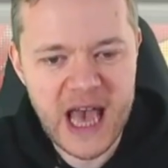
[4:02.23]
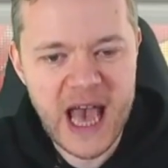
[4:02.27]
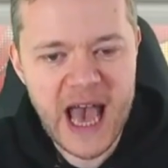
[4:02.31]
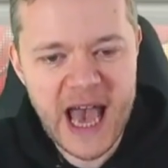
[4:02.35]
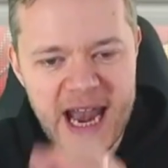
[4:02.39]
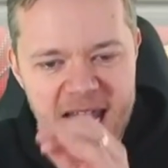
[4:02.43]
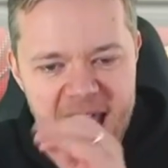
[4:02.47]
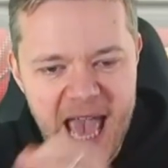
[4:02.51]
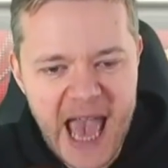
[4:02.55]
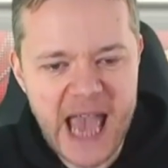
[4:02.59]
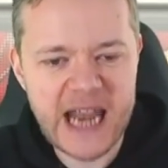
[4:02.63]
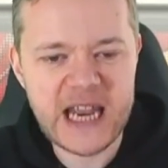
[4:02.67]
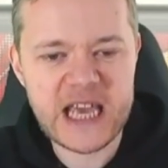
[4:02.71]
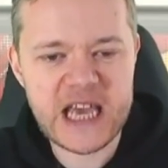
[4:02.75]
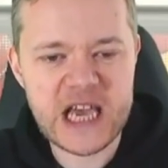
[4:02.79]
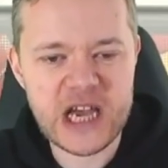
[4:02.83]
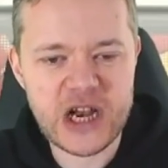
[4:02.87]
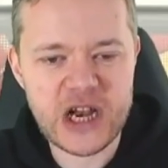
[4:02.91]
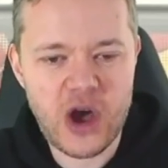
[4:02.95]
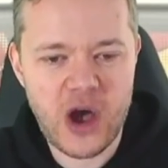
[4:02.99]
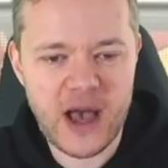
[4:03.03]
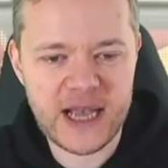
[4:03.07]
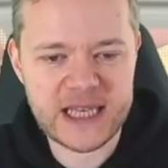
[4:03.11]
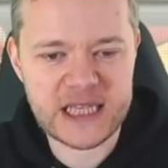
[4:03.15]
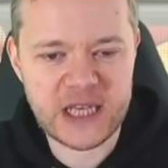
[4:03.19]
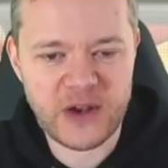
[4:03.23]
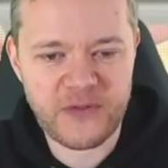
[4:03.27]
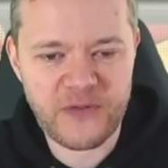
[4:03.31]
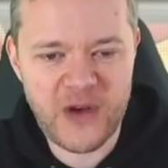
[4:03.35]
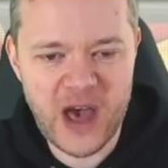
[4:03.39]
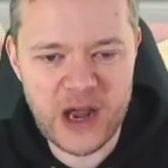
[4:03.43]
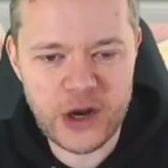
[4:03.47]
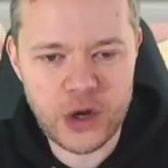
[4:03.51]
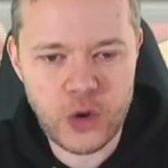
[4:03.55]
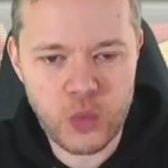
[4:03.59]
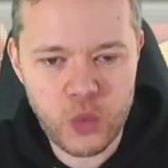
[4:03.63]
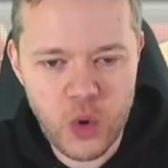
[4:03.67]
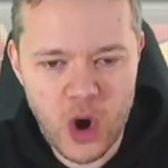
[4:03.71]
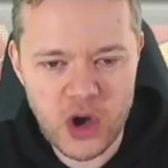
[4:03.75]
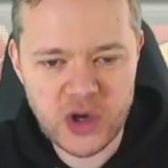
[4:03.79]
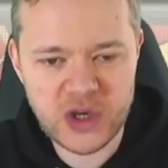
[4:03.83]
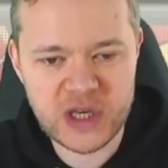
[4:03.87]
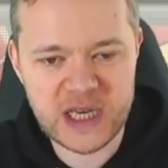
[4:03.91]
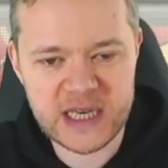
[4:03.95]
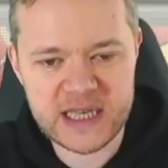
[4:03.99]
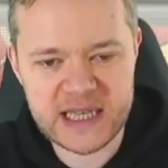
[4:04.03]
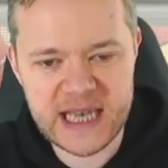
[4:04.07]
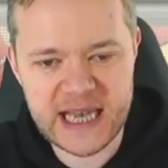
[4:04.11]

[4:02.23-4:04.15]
and any United fan who watches